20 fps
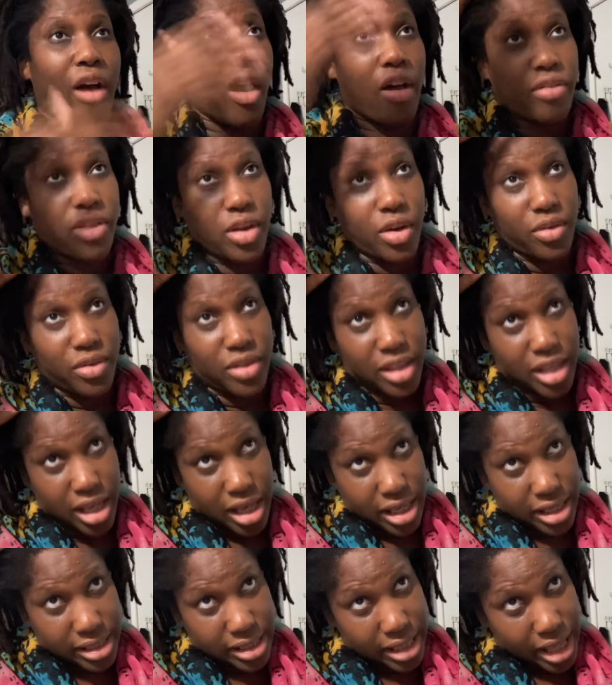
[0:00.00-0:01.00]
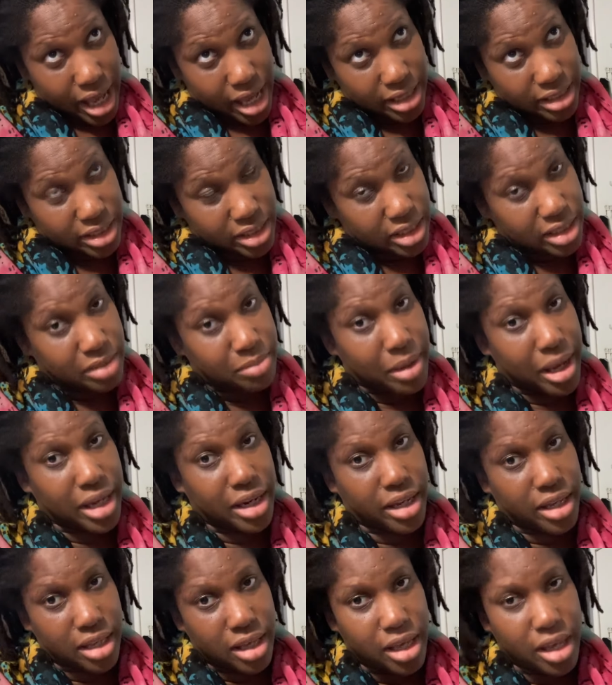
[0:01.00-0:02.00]
Although these locks just made
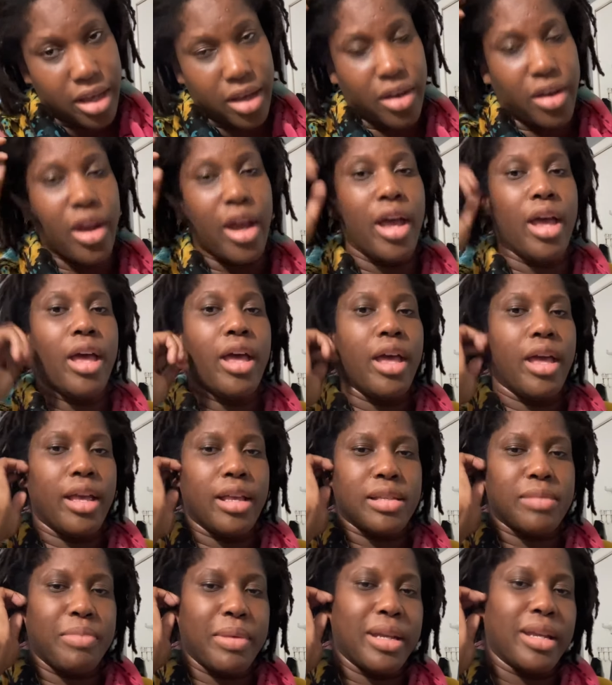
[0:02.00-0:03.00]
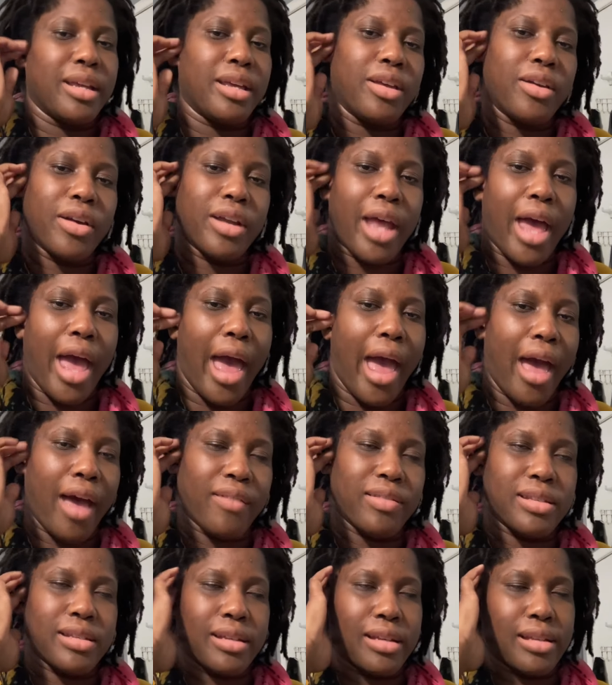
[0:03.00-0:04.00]
a year, it's been 1.5
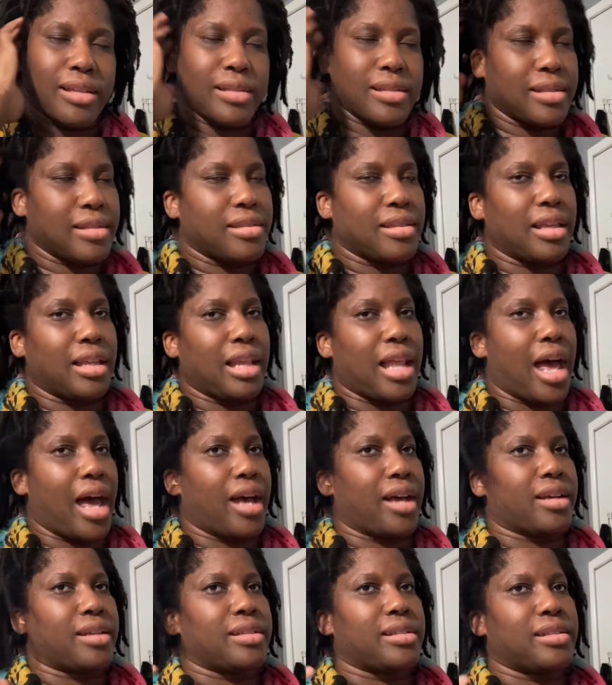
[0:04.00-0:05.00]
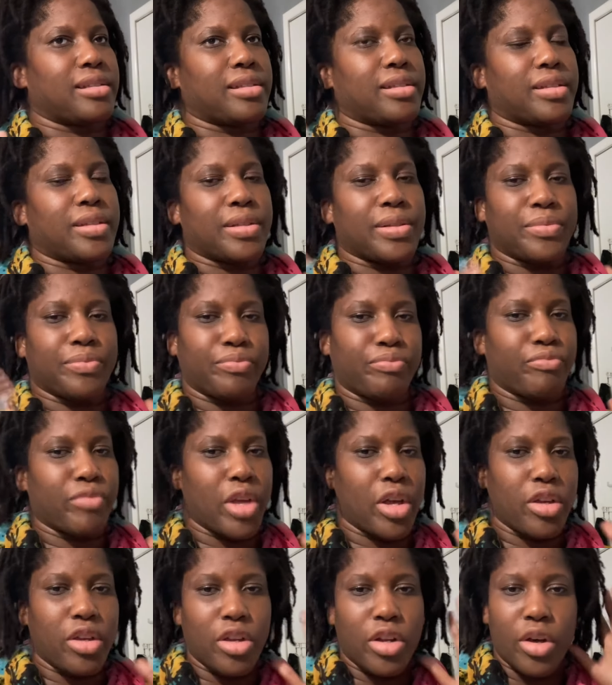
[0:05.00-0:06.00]
years since the locks,
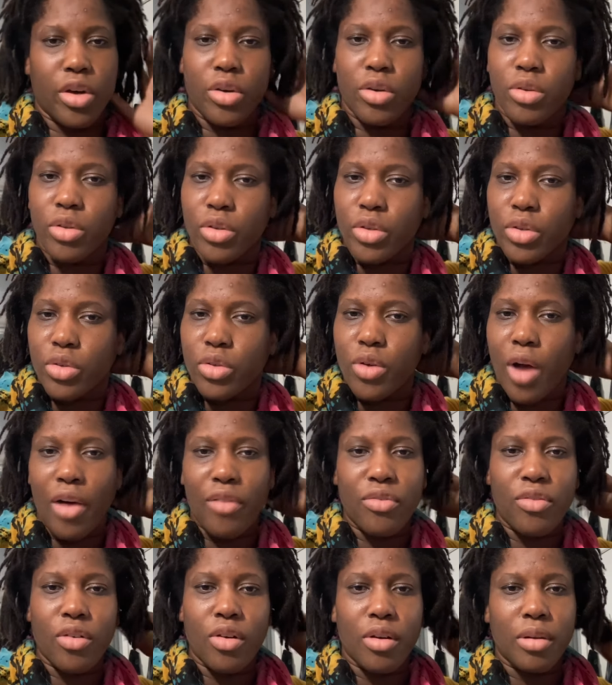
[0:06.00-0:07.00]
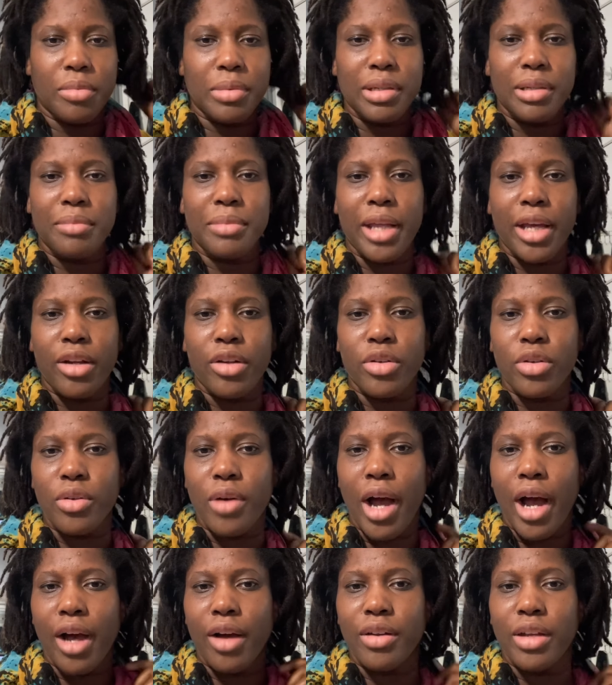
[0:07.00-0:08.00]
grew. I formed them, they grew
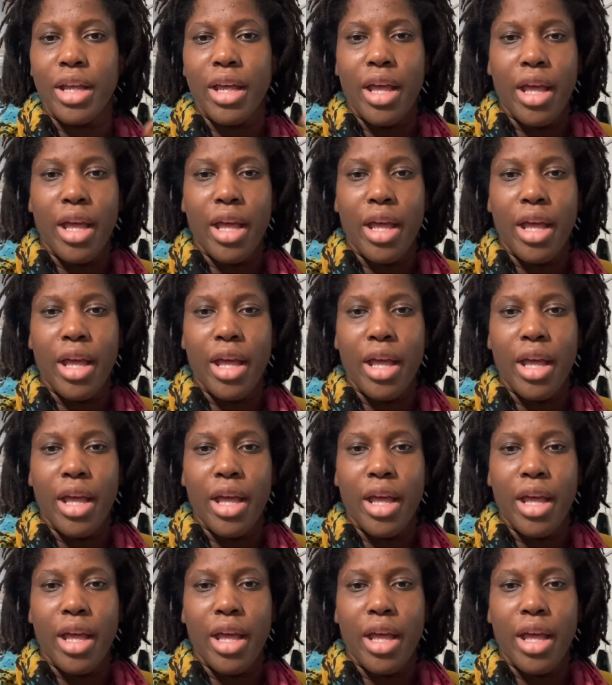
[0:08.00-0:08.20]
out.